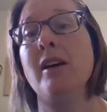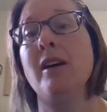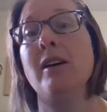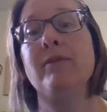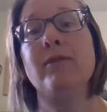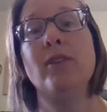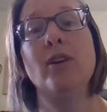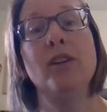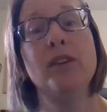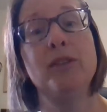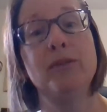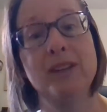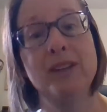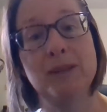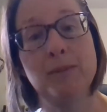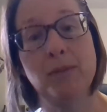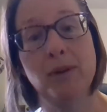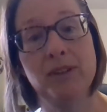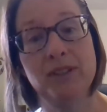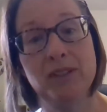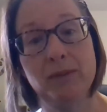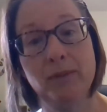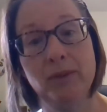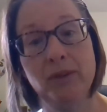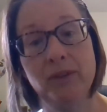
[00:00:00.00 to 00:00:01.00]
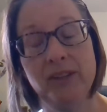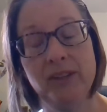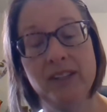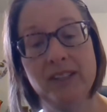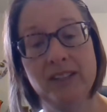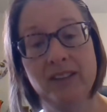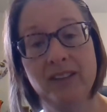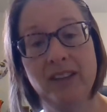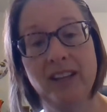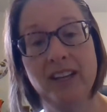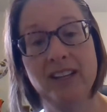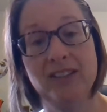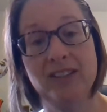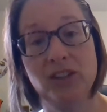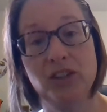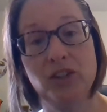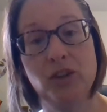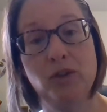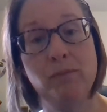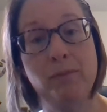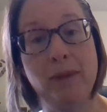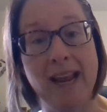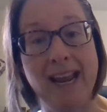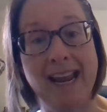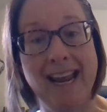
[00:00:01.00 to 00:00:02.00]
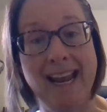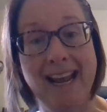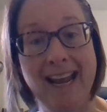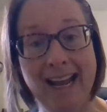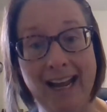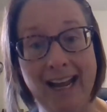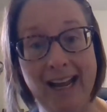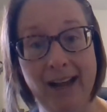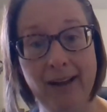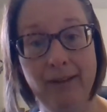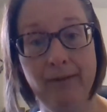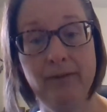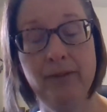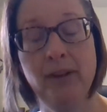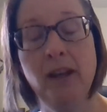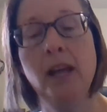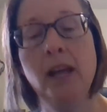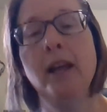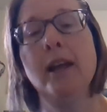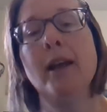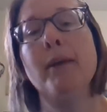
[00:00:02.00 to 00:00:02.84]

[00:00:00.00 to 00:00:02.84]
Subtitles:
of all the responsibilities and things that you may have.